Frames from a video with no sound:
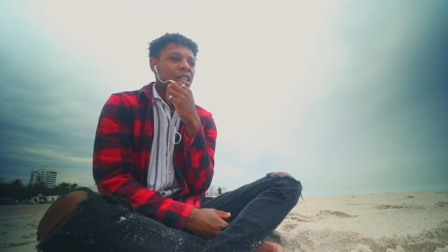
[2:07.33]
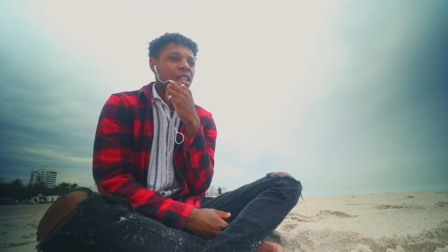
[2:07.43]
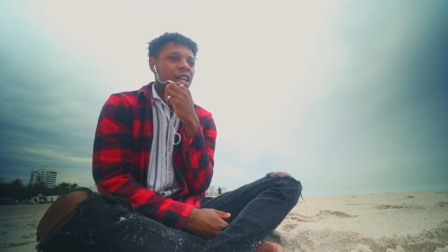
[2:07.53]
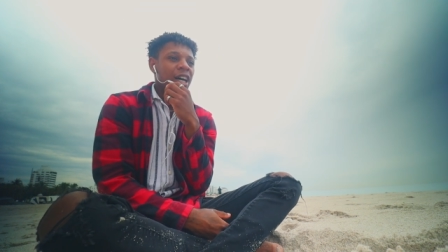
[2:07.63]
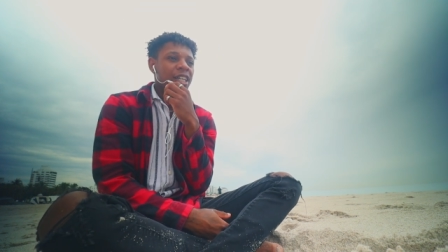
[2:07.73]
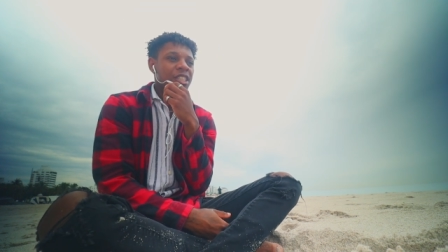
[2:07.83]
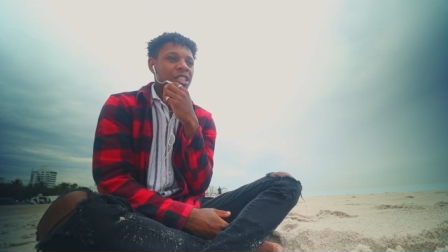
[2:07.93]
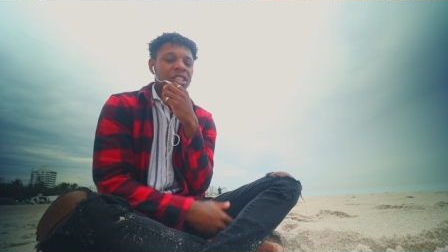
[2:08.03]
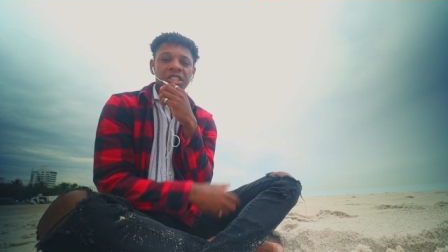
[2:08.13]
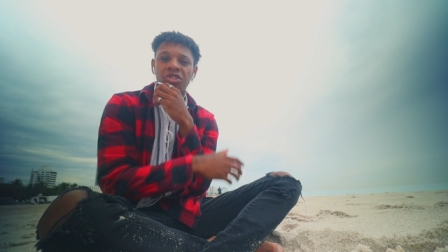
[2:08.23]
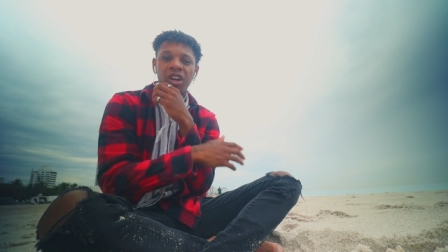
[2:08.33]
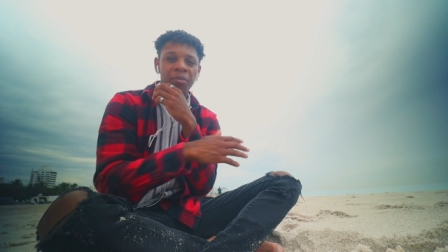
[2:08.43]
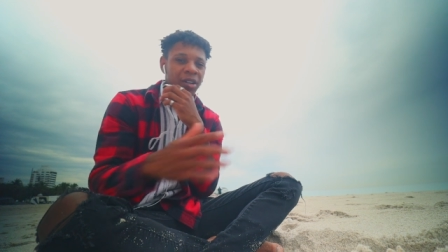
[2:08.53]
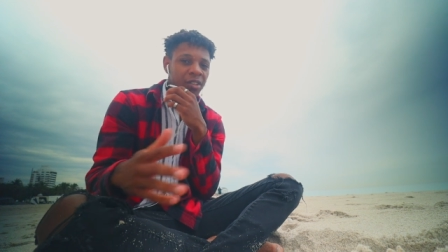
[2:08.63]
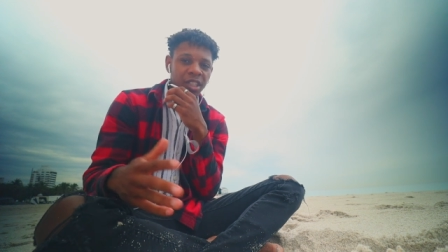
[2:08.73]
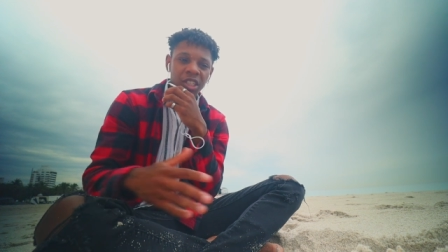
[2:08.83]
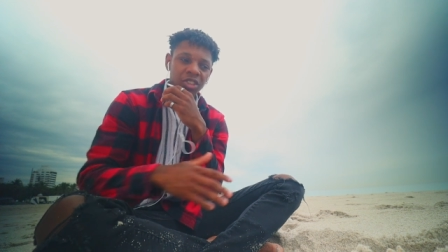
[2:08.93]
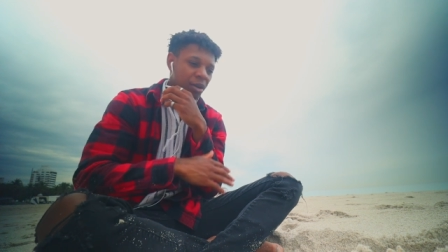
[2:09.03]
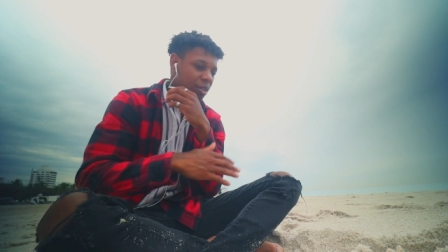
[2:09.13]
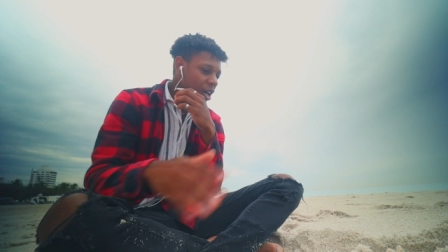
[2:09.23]
that I should just drop everything,
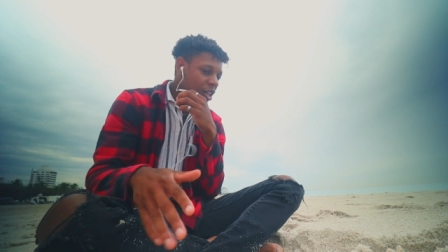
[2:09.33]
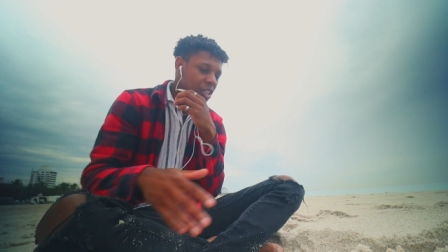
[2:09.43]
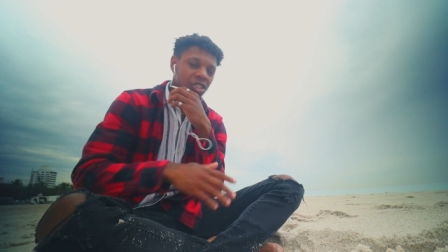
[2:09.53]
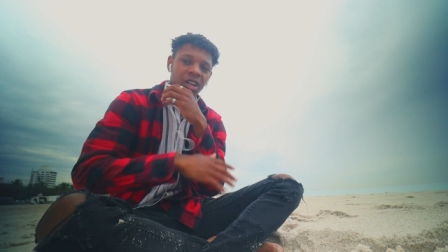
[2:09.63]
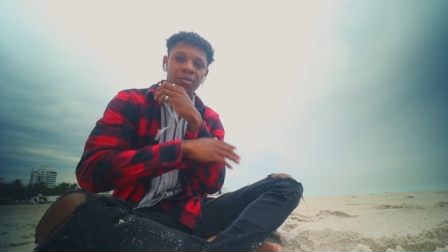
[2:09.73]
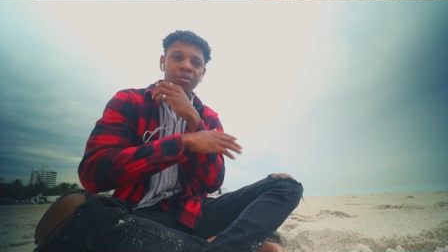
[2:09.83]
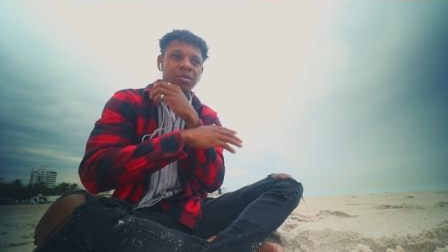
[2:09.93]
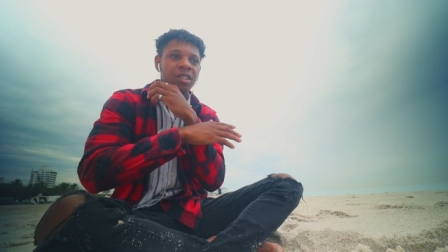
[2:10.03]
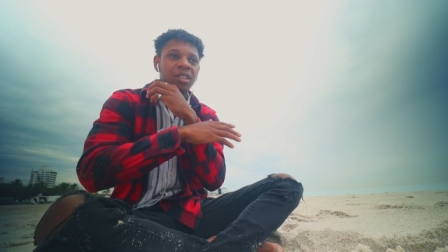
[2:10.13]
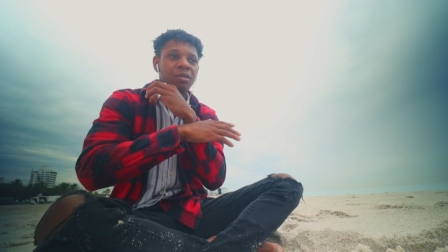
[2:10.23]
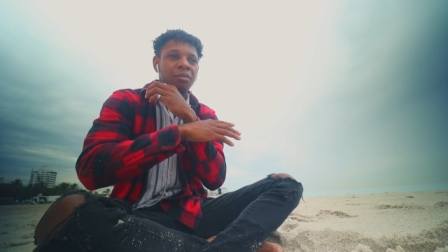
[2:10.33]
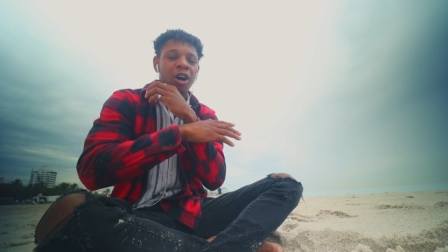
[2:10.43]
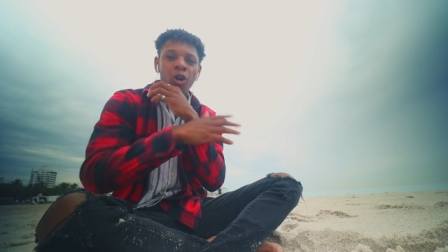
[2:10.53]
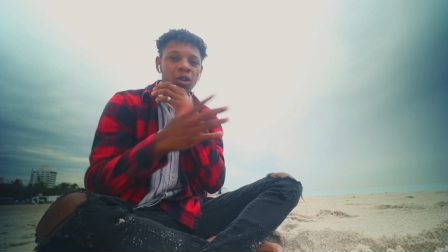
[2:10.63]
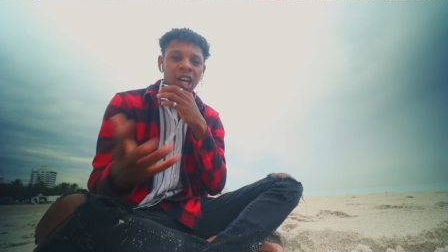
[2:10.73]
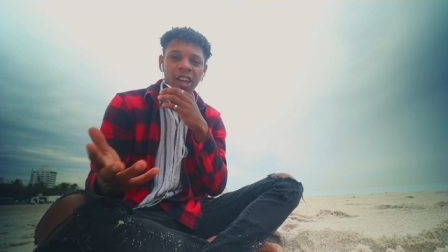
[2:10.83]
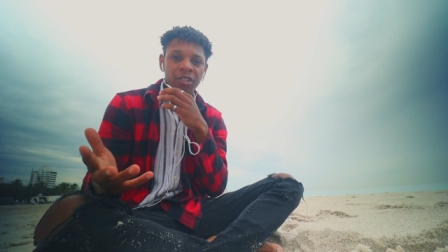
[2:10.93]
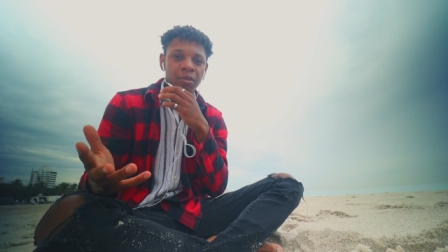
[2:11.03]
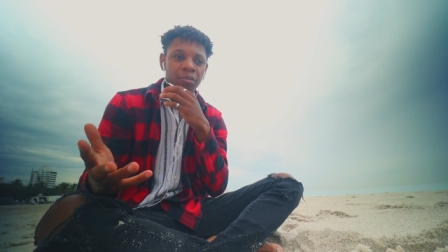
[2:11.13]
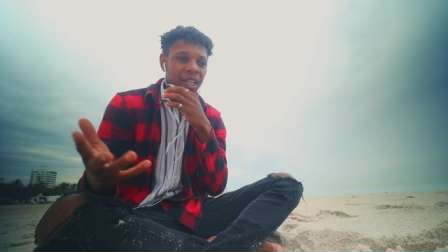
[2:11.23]
drop college, drop my whole life
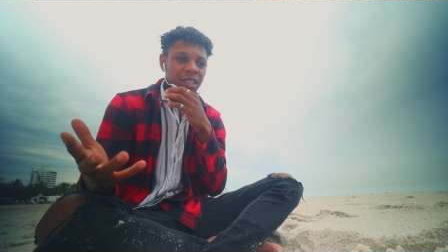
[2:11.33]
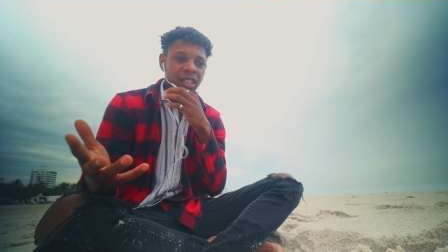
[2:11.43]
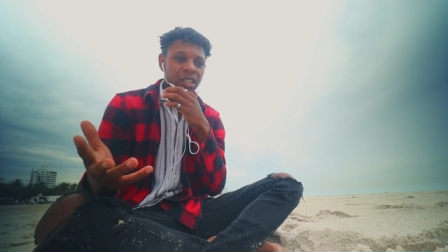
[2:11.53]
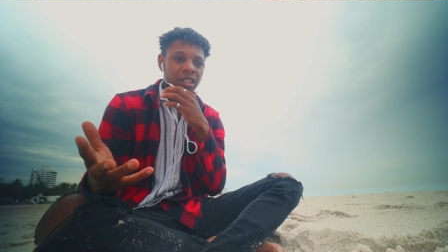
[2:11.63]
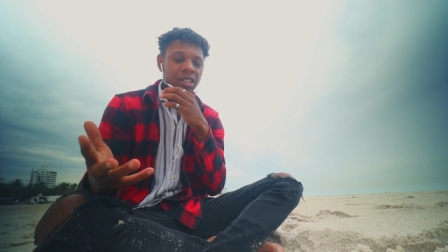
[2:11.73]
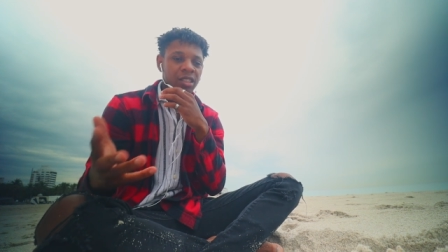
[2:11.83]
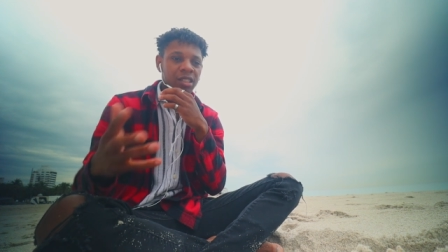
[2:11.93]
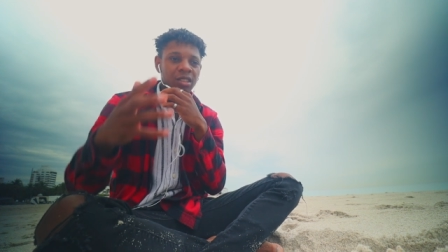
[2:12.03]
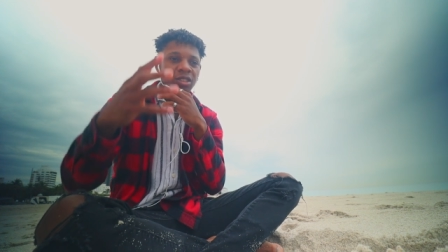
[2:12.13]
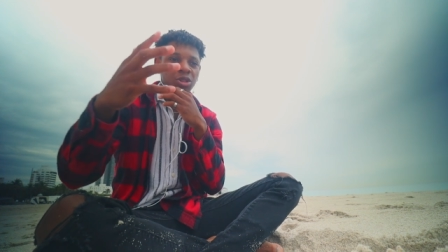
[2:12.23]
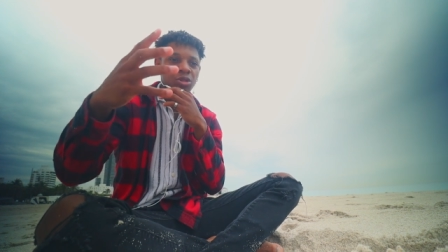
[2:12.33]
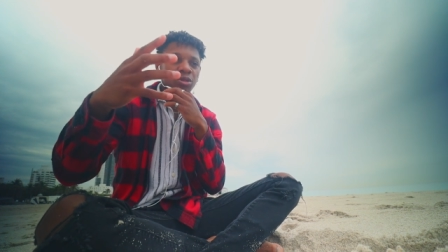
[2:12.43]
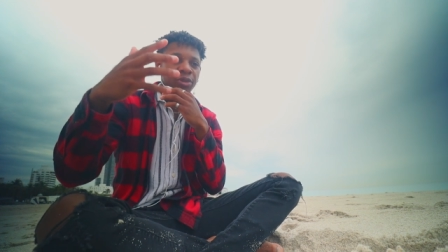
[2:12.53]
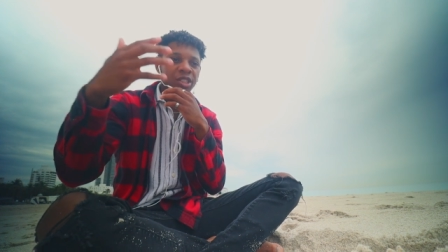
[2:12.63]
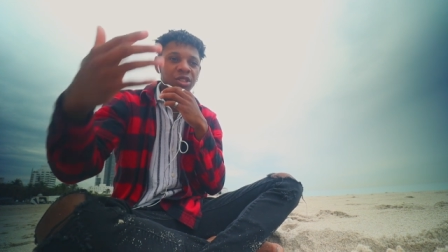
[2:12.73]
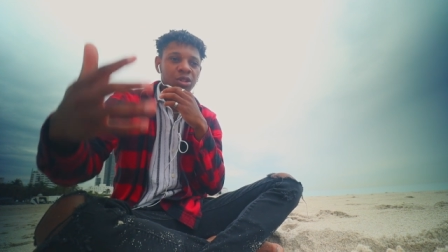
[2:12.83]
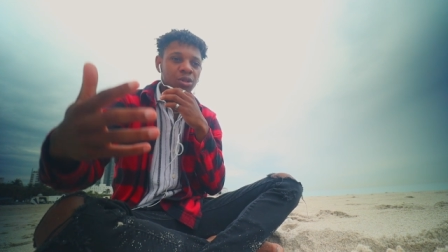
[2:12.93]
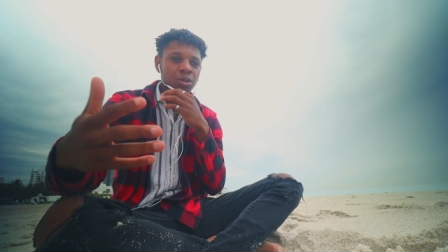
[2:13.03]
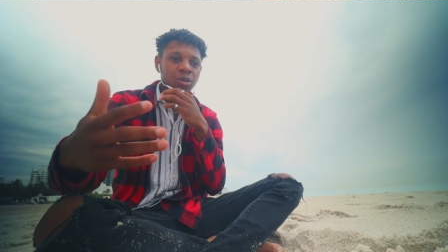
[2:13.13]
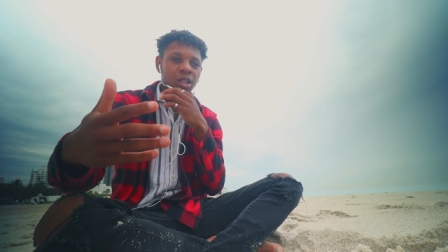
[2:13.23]
basically to
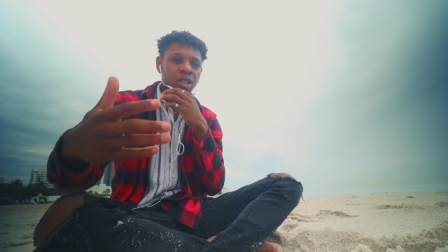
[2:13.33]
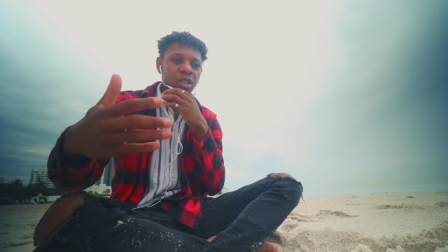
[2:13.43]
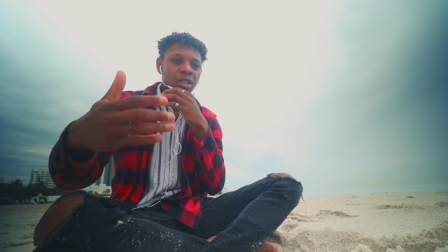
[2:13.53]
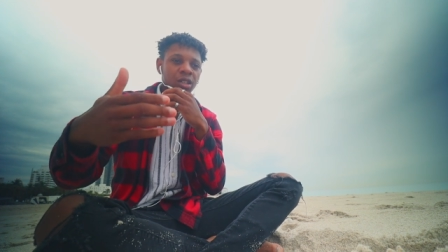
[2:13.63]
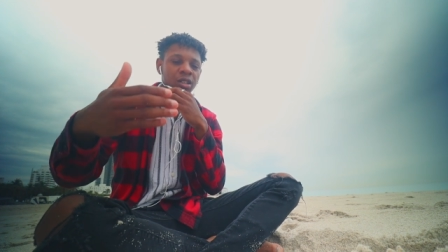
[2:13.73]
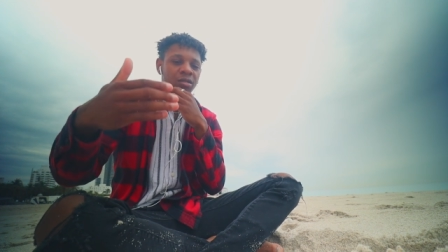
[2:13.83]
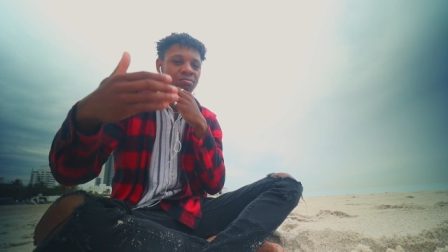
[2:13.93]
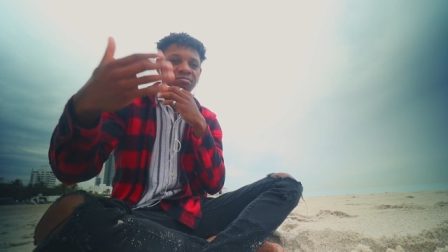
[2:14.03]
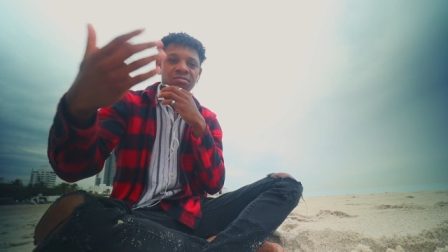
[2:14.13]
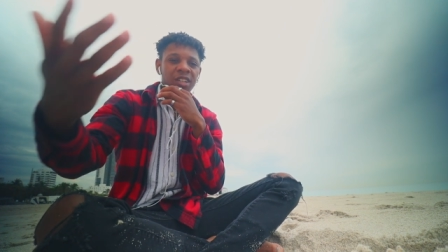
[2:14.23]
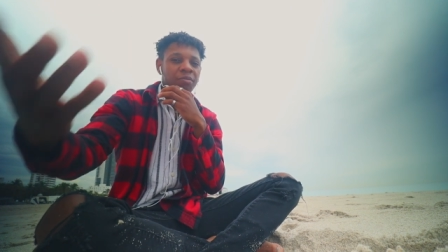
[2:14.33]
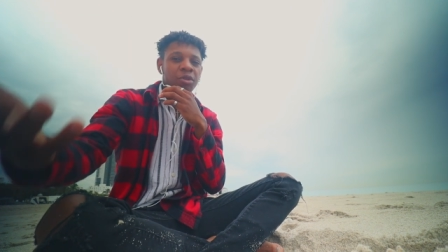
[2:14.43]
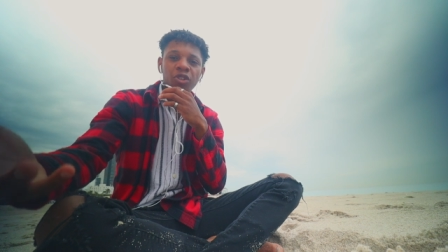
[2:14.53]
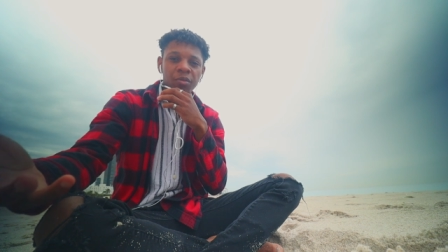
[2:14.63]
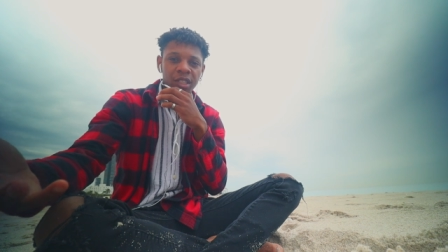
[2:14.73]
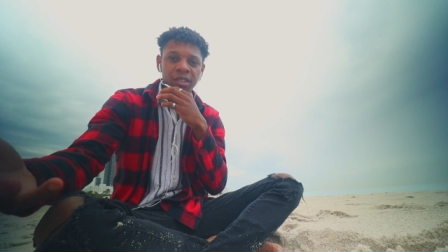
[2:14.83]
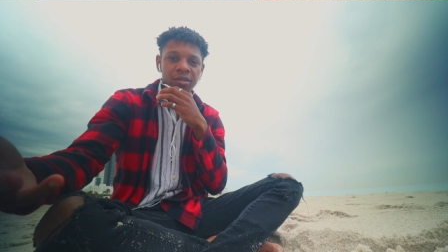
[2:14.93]
pursue improvement.